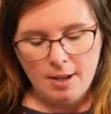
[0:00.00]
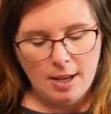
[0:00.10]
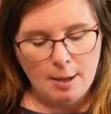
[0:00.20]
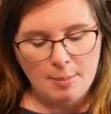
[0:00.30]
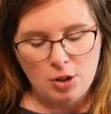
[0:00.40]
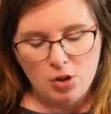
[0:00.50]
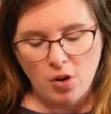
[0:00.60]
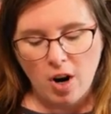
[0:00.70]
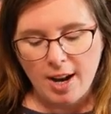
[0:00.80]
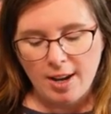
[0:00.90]
a
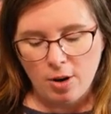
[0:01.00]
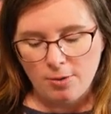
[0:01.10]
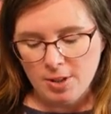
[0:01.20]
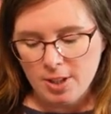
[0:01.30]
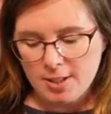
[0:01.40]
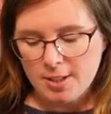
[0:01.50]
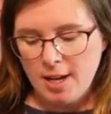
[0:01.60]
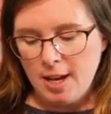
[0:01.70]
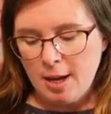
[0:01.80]
try of it,